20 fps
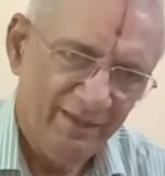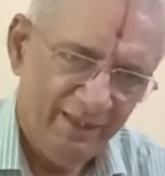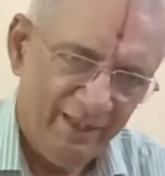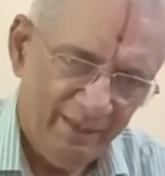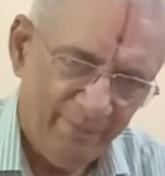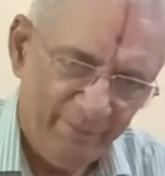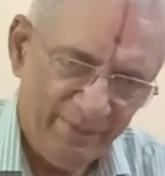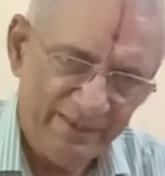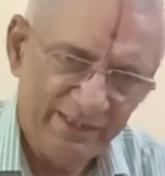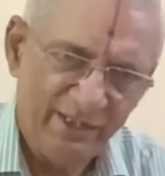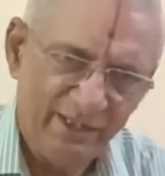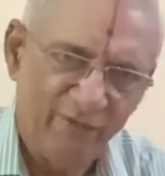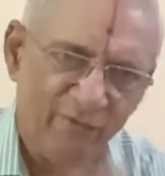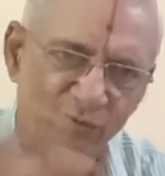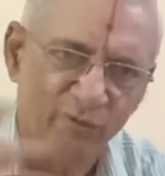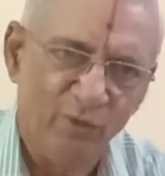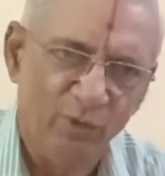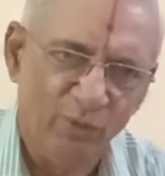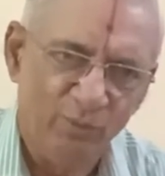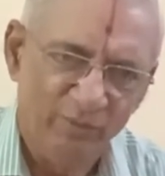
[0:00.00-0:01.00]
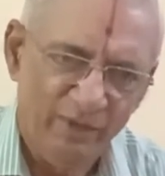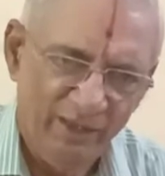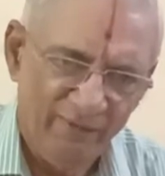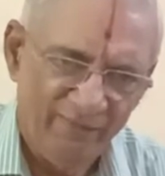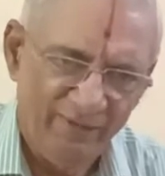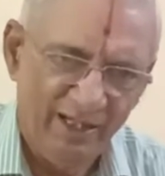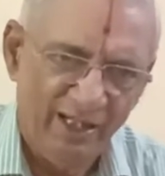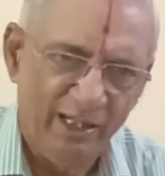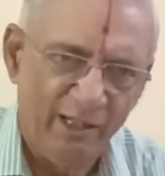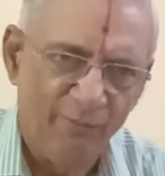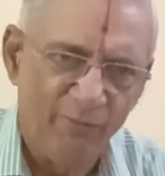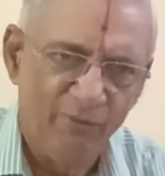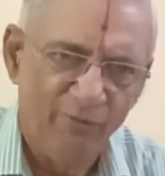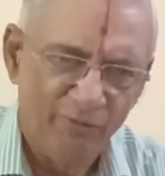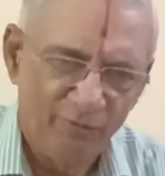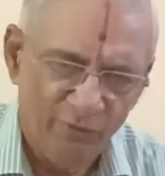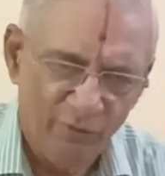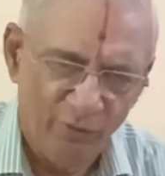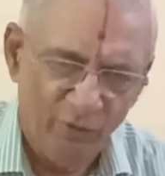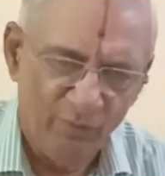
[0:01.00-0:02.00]
A picture of gloom, a feeling
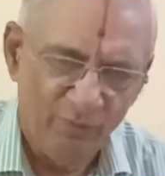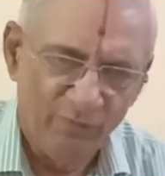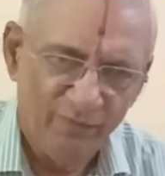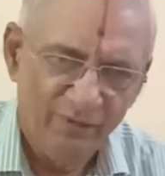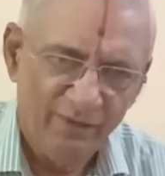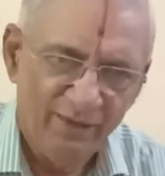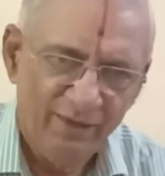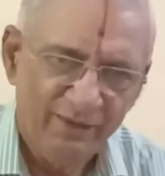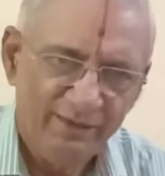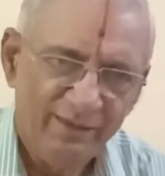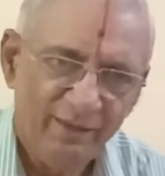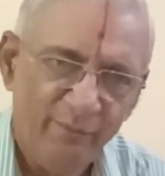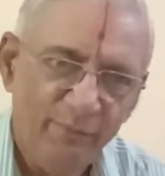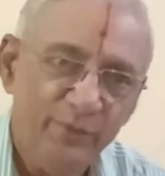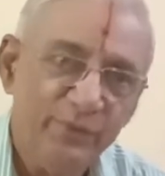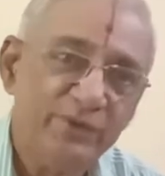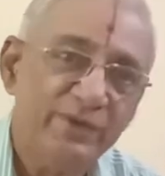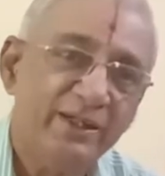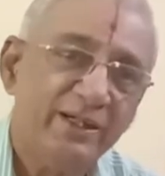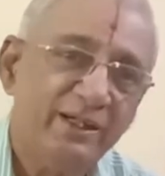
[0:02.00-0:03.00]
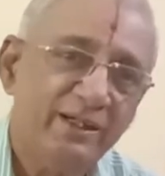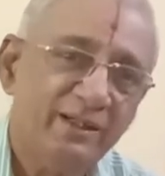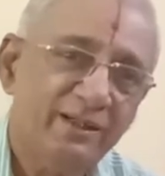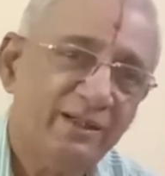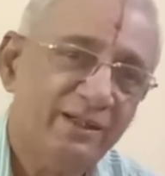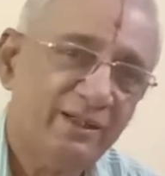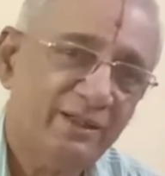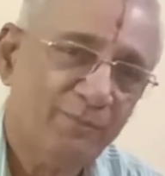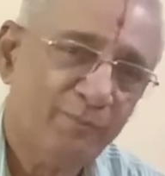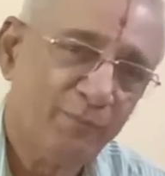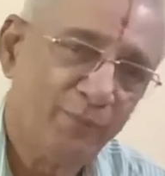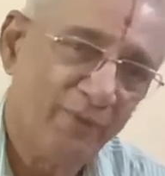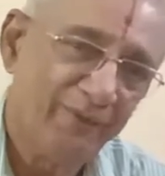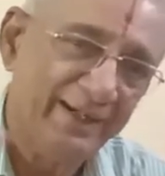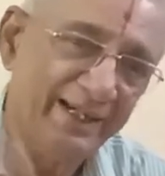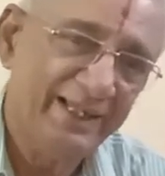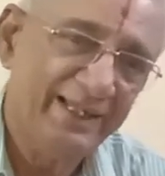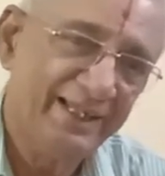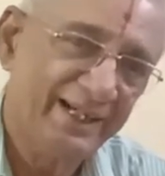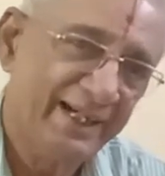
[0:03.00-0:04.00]
of gloom. The music
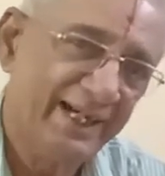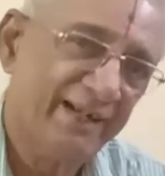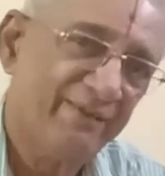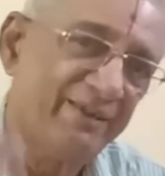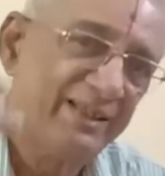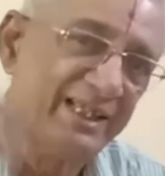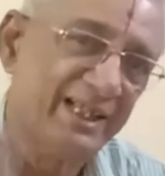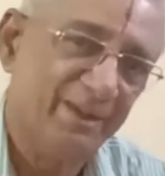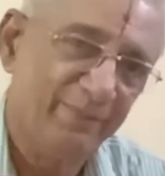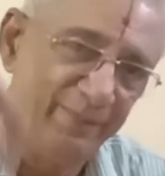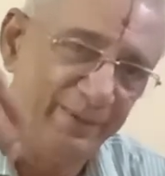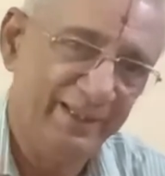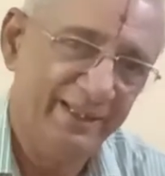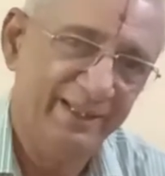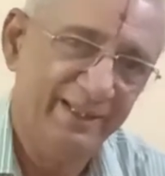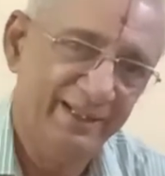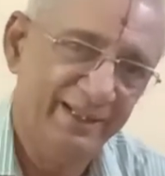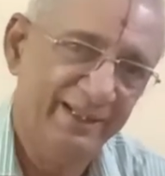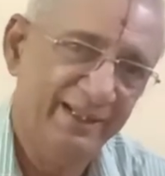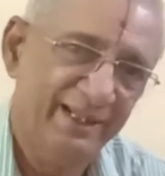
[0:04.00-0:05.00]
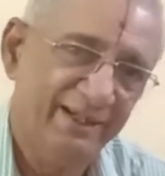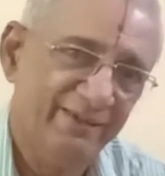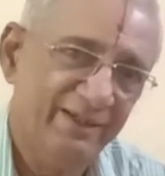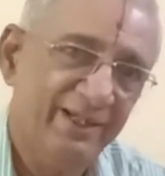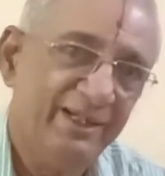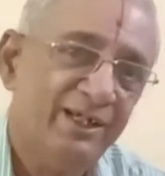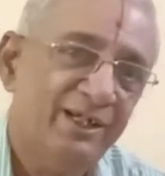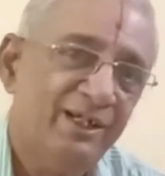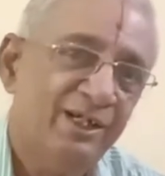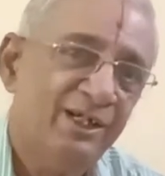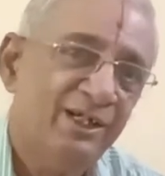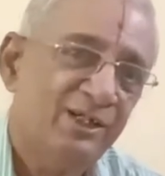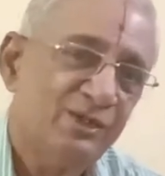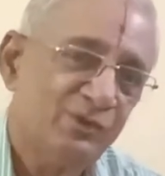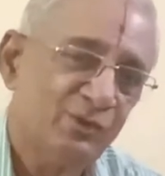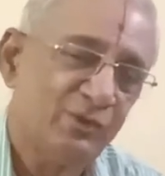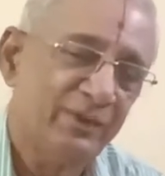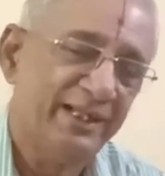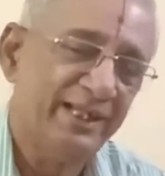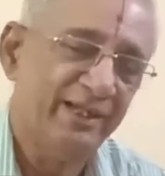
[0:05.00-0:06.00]
provided that kind of a therapy. It gave a
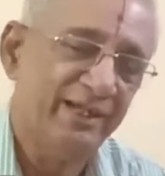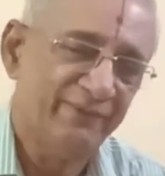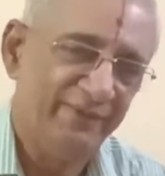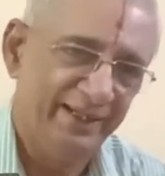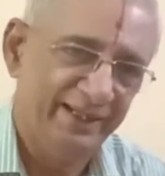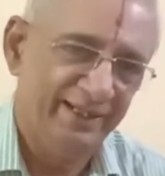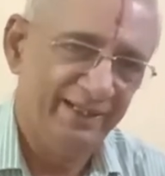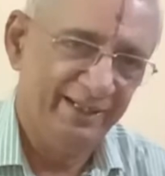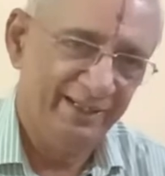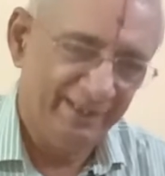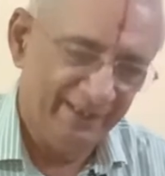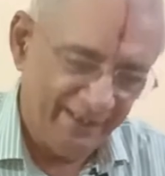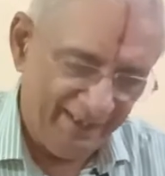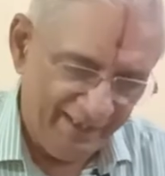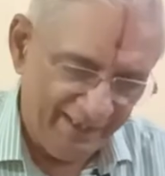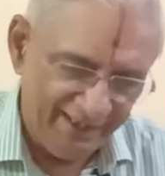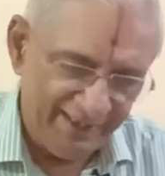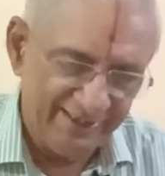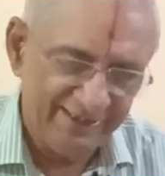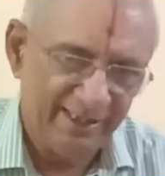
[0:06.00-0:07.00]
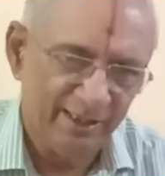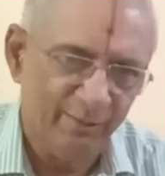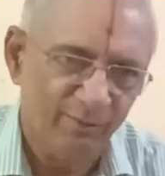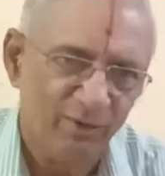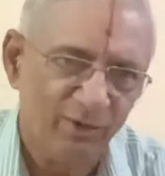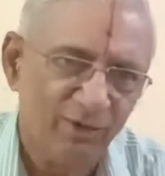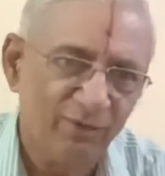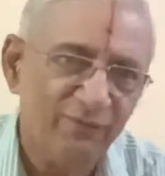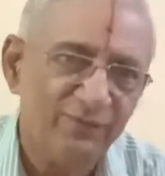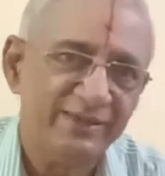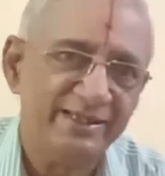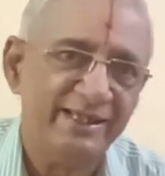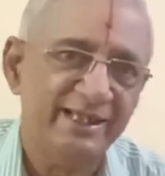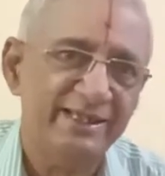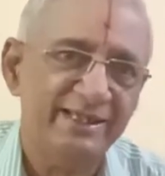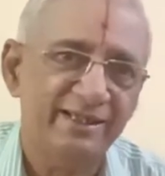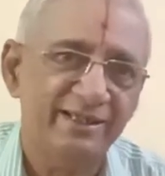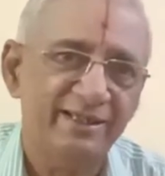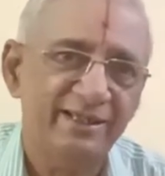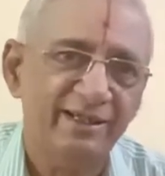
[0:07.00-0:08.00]
soothing effect. It created a certain amount of
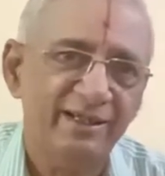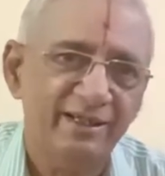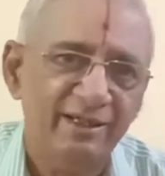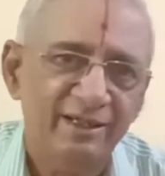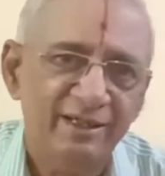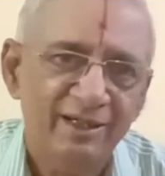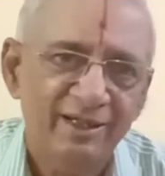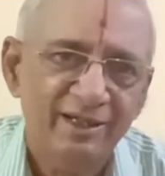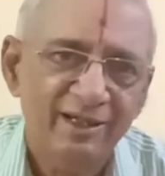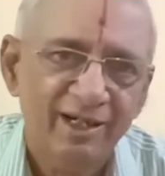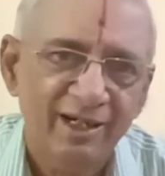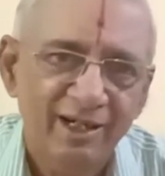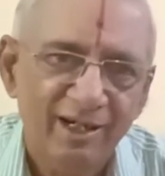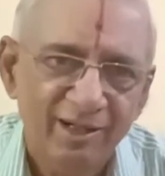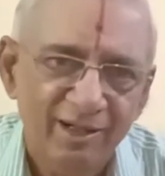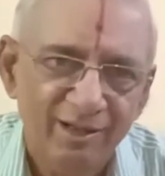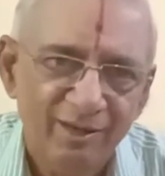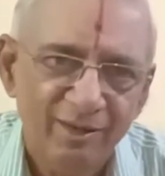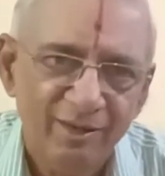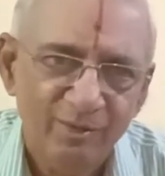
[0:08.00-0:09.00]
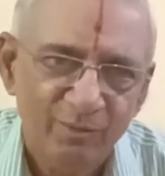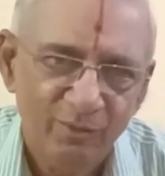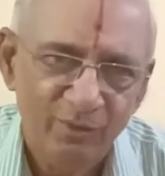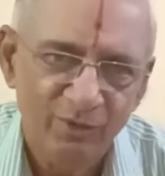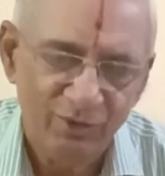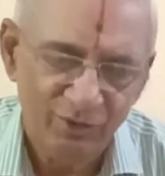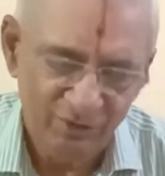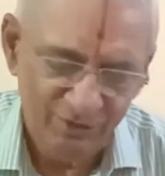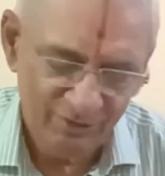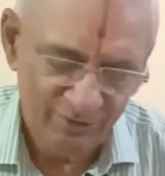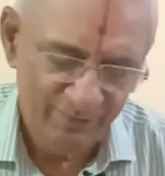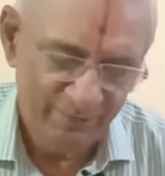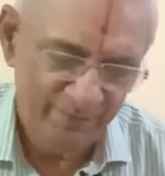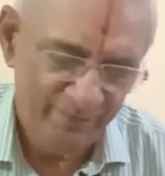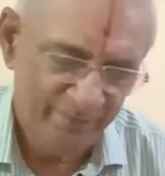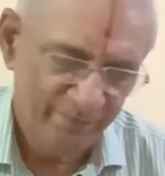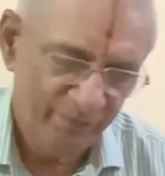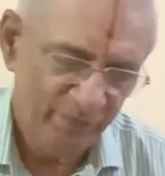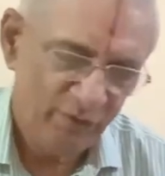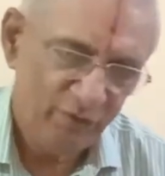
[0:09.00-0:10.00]
change in the mood.
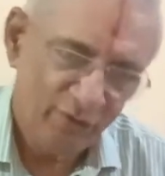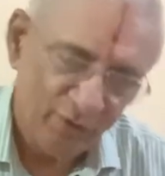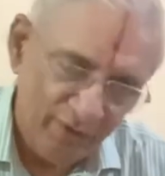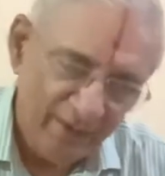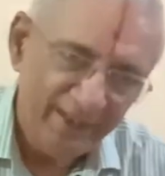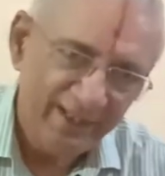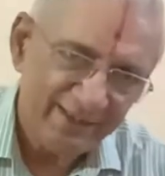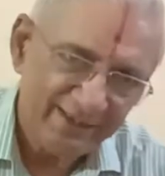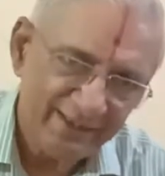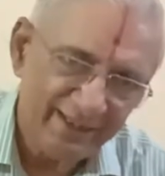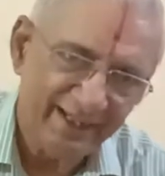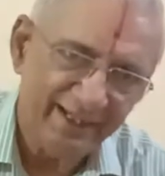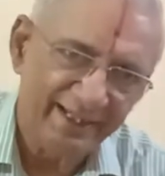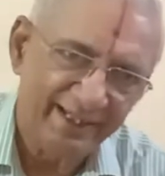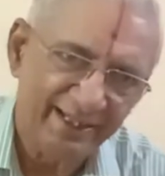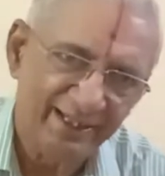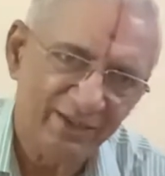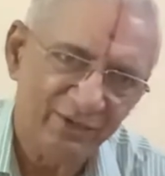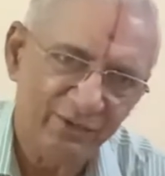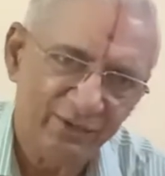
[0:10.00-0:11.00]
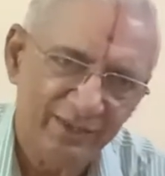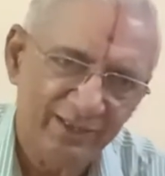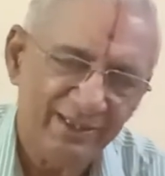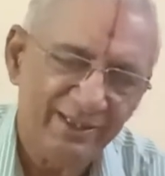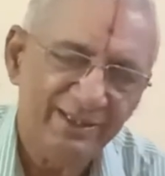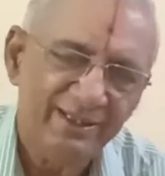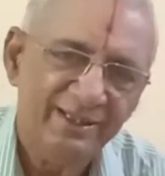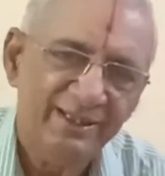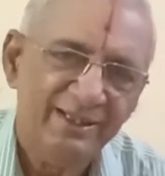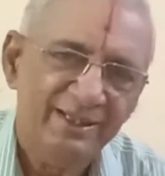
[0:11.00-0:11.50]
So it was connected to the